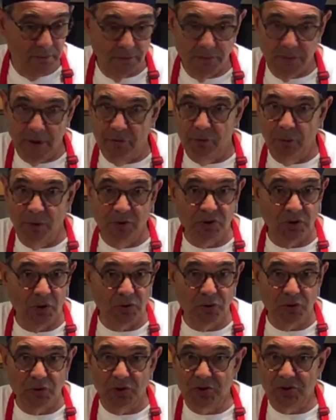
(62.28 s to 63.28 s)
Everyone's
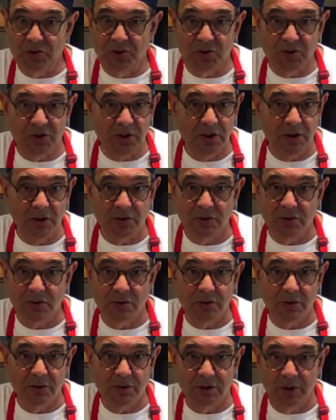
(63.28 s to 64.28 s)
social distancing. It
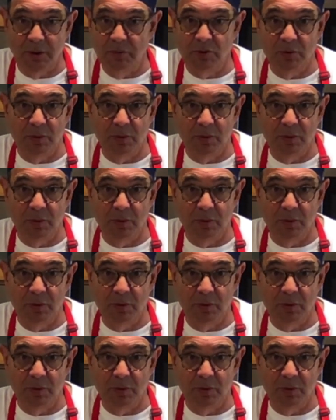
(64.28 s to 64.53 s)
seems